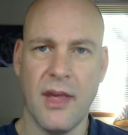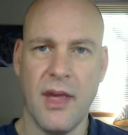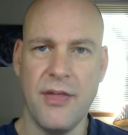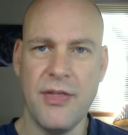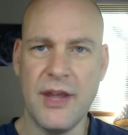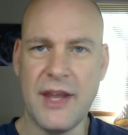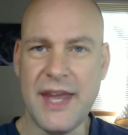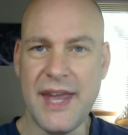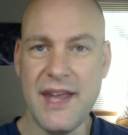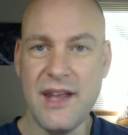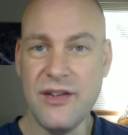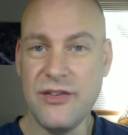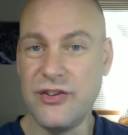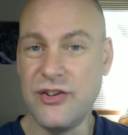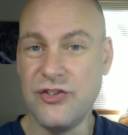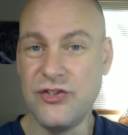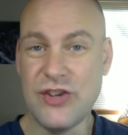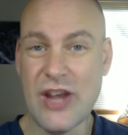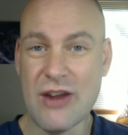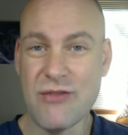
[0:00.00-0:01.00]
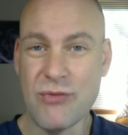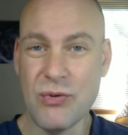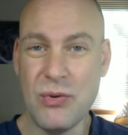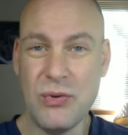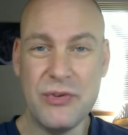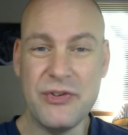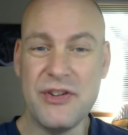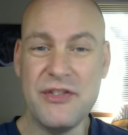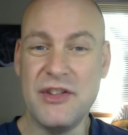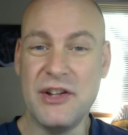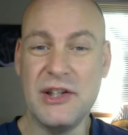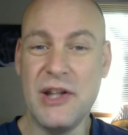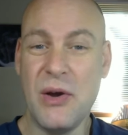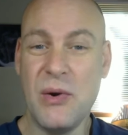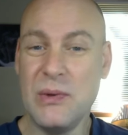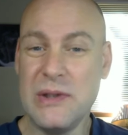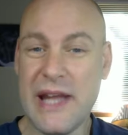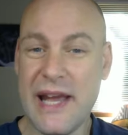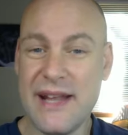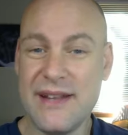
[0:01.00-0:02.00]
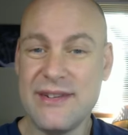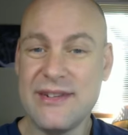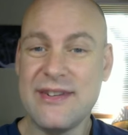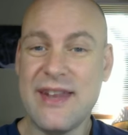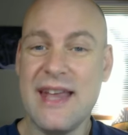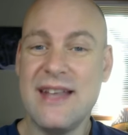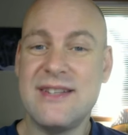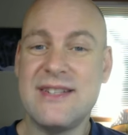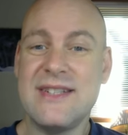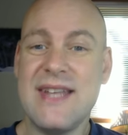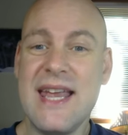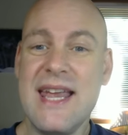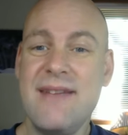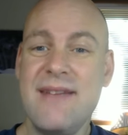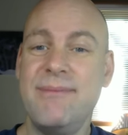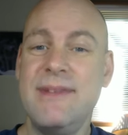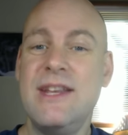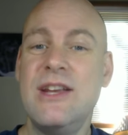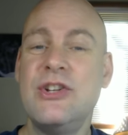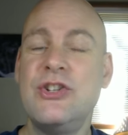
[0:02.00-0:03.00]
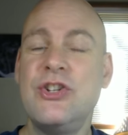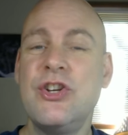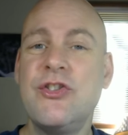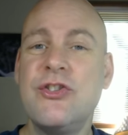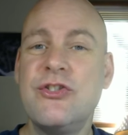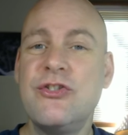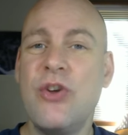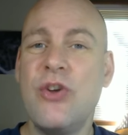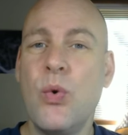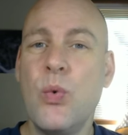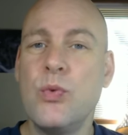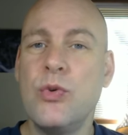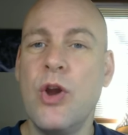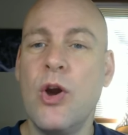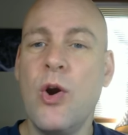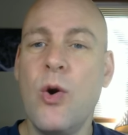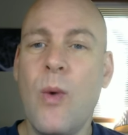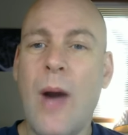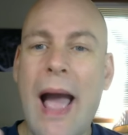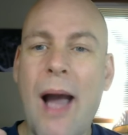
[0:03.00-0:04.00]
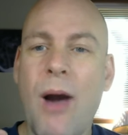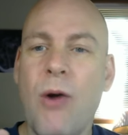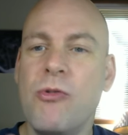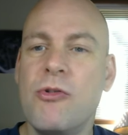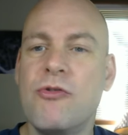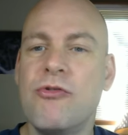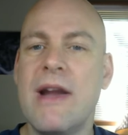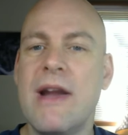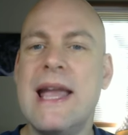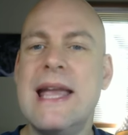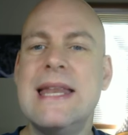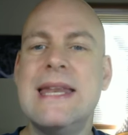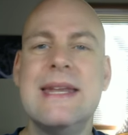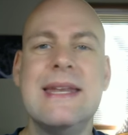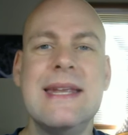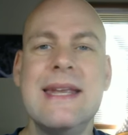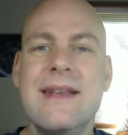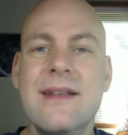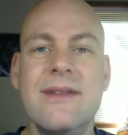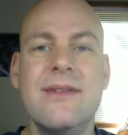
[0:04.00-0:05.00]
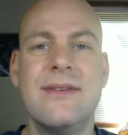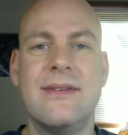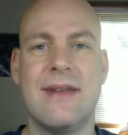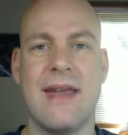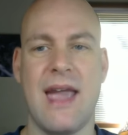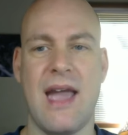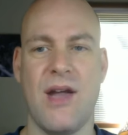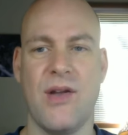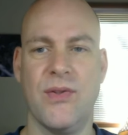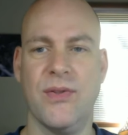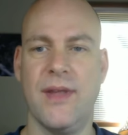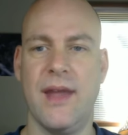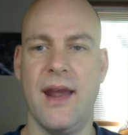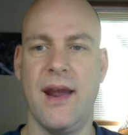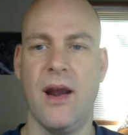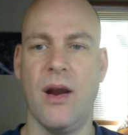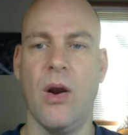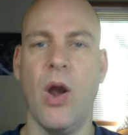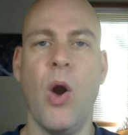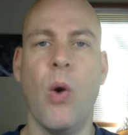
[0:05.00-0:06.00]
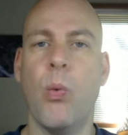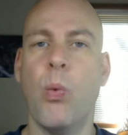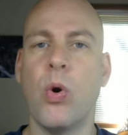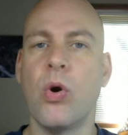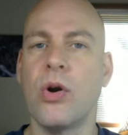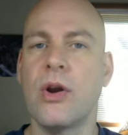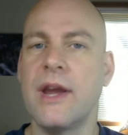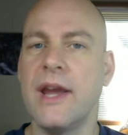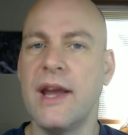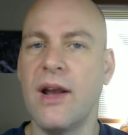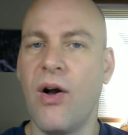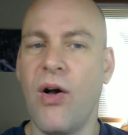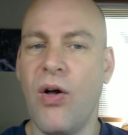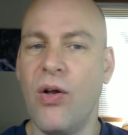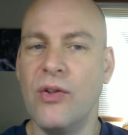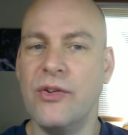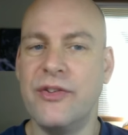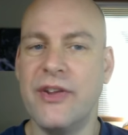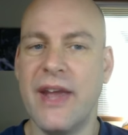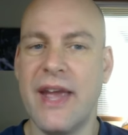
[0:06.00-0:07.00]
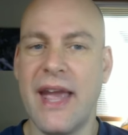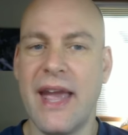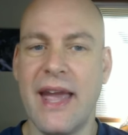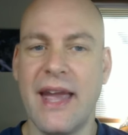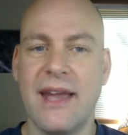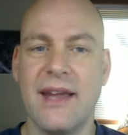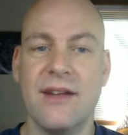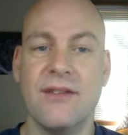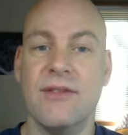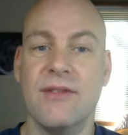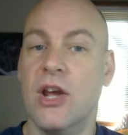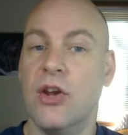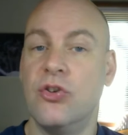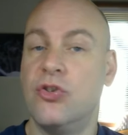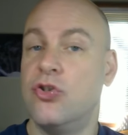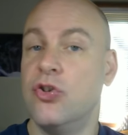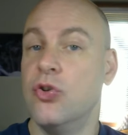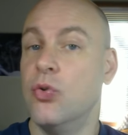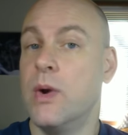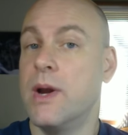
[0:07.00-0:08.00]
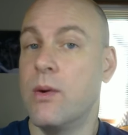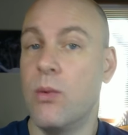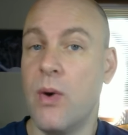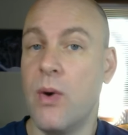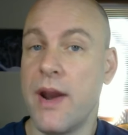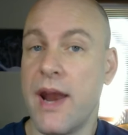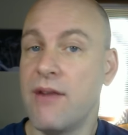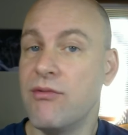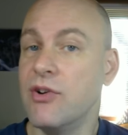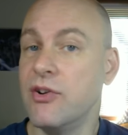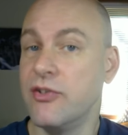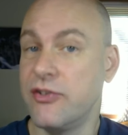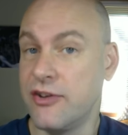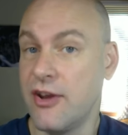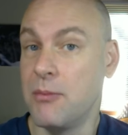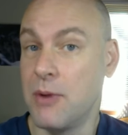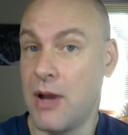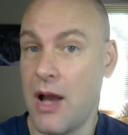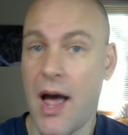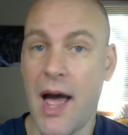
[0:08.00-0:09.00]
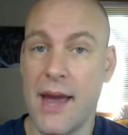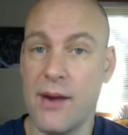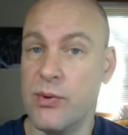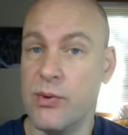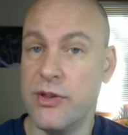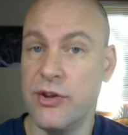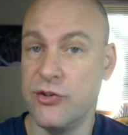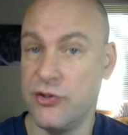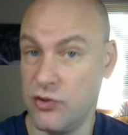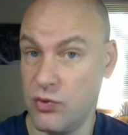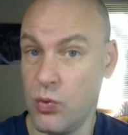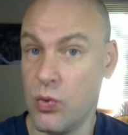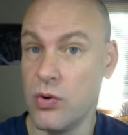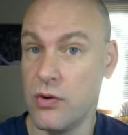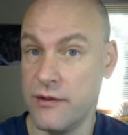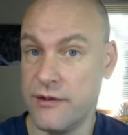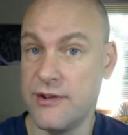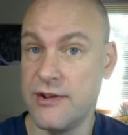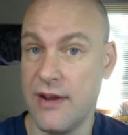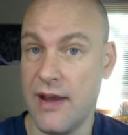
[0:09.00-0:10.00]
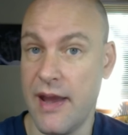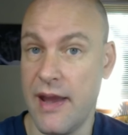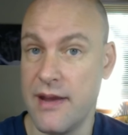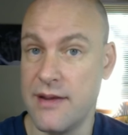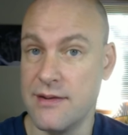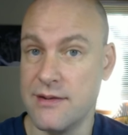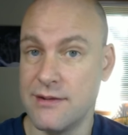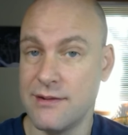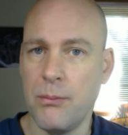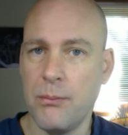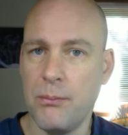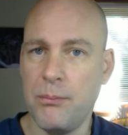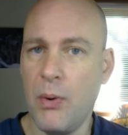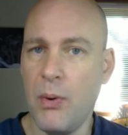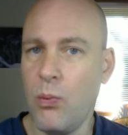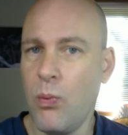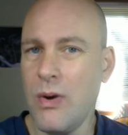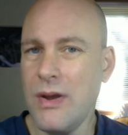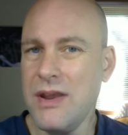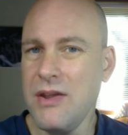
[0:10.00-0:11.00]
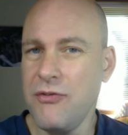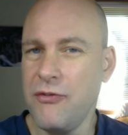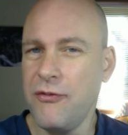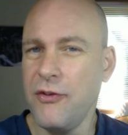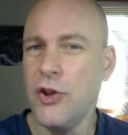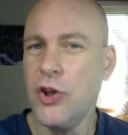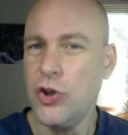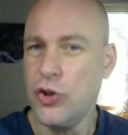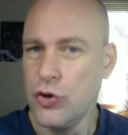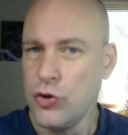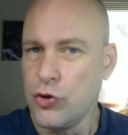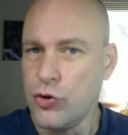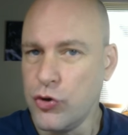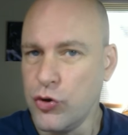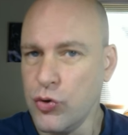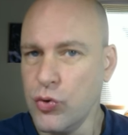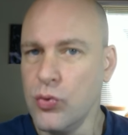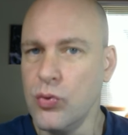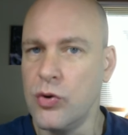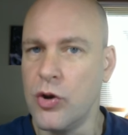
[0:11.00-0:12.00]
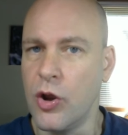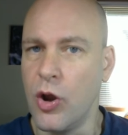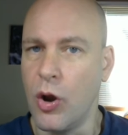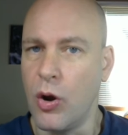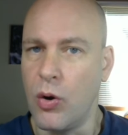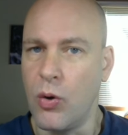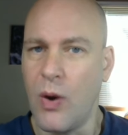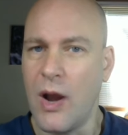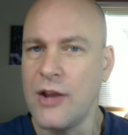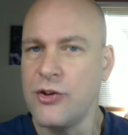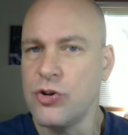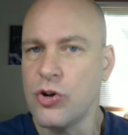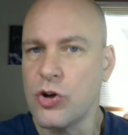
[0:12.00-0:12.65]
The kings and generals in the lowland states say you just don't know how great it is down there, working all day and doing whatever some guy with a sword says. But what if you do know and you're